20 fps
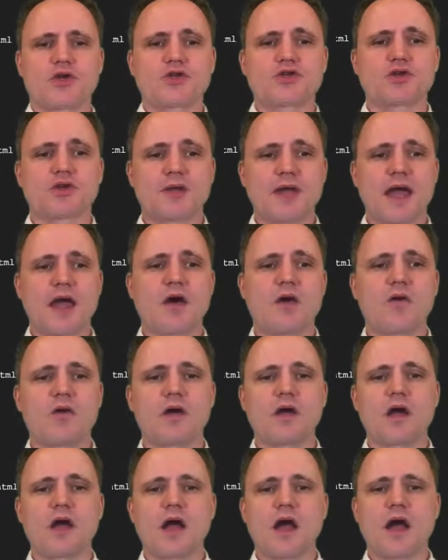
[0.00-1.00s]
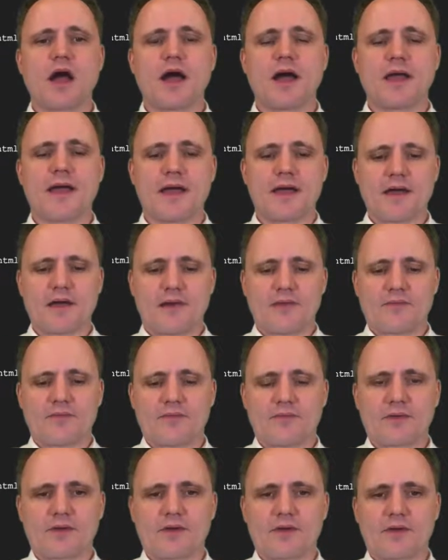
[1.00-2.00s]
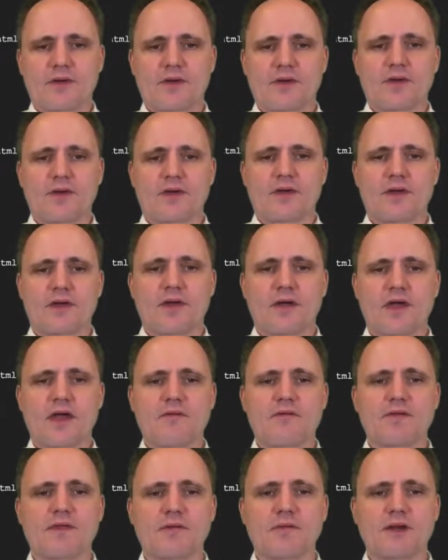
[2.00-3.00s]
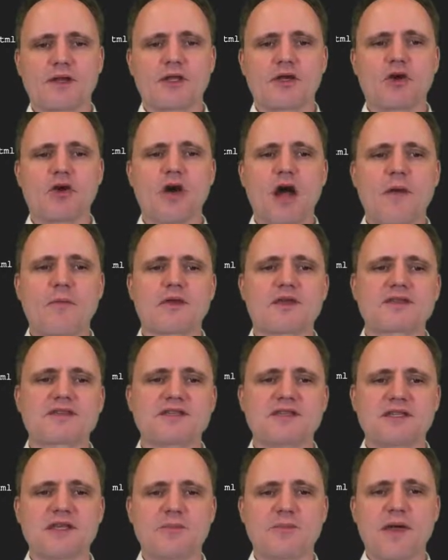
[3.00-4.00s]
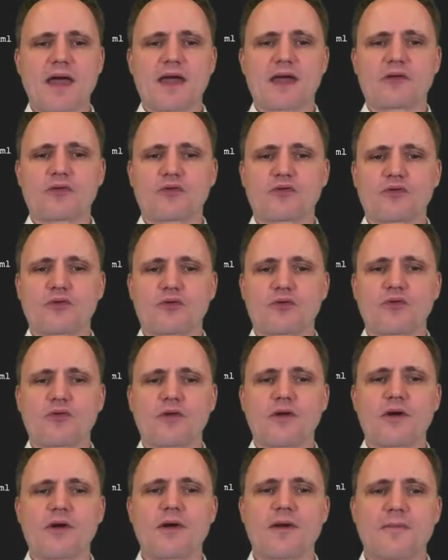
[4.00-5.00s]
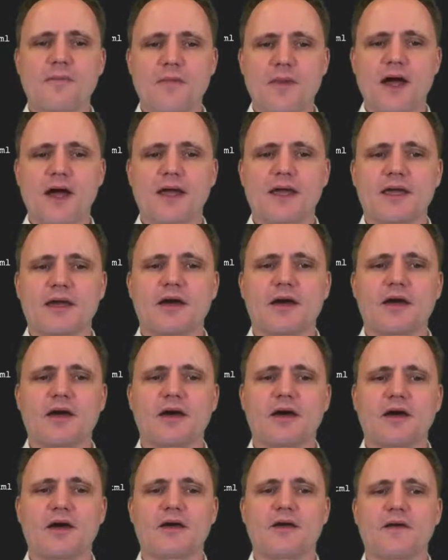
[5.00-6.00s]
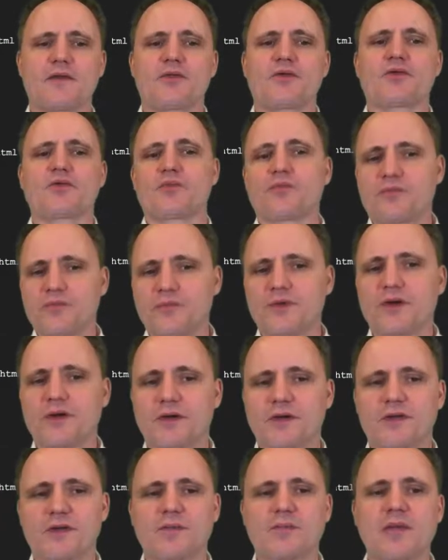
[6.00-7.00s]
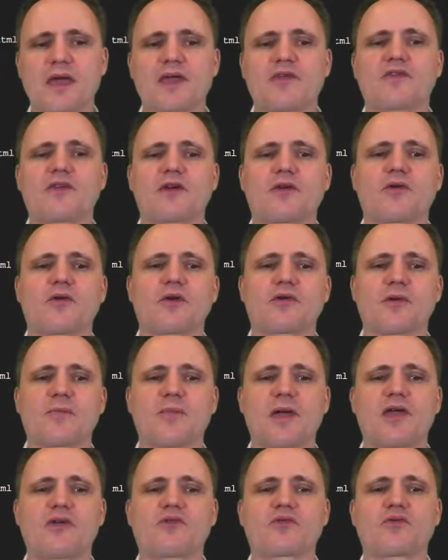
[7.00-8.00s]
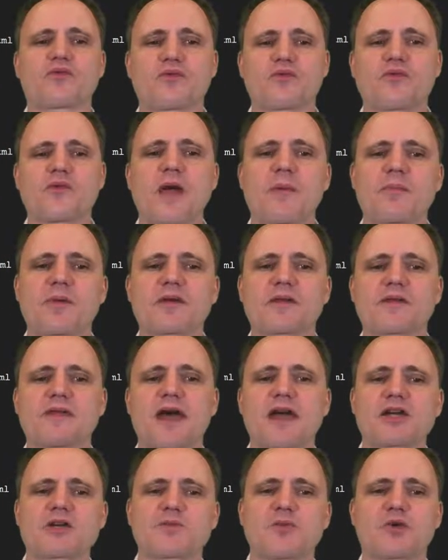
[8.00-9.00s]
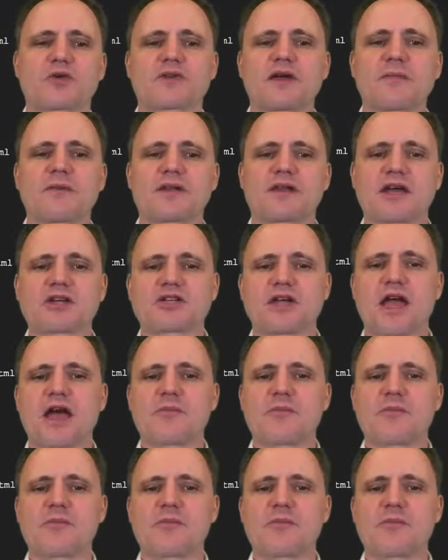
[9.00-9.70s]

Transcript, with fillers: So now I have everything ready to go. I'm going to CD back into my the base rapid dash prototyping dash